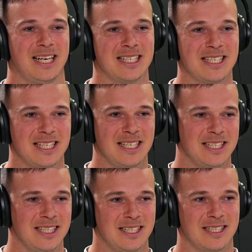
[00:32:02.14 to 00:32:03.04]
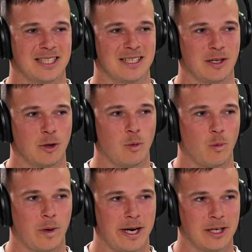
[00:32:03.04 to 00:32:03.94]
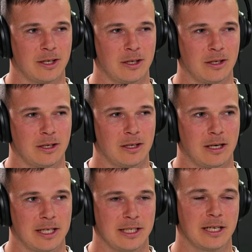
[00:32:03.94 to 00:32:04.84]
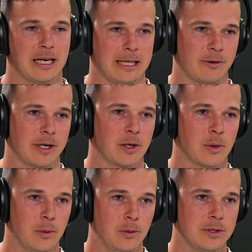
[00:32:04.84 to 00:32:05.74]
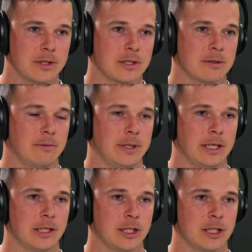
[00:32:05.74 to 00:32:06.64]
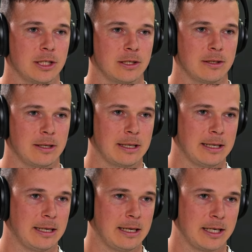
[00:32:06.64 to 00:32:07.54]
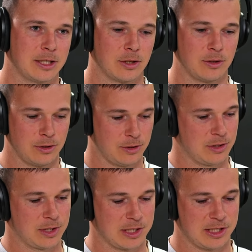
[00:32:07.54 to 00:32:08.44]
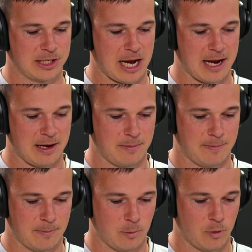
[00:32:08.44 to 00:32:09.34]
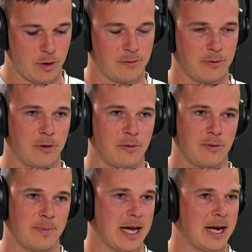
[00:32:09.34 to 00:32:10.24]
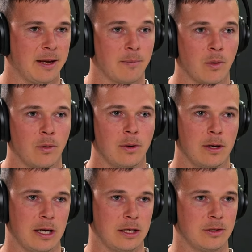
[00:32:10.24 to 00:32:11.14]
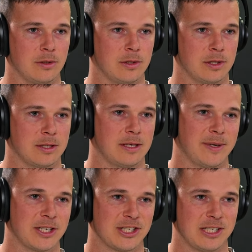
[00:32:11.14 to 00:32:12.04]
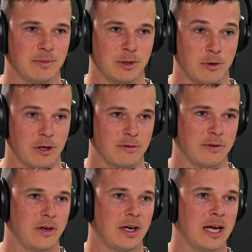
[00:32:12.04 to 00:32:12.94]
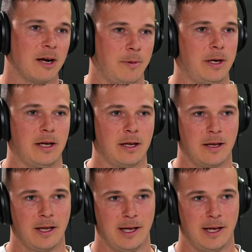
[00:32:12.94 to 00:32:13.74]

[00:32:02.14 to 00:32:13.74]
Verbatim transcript: I did one. I did a coloring course, uh -huh. which I don't use the same workflow from that anymore. I use a much simpler workflow now where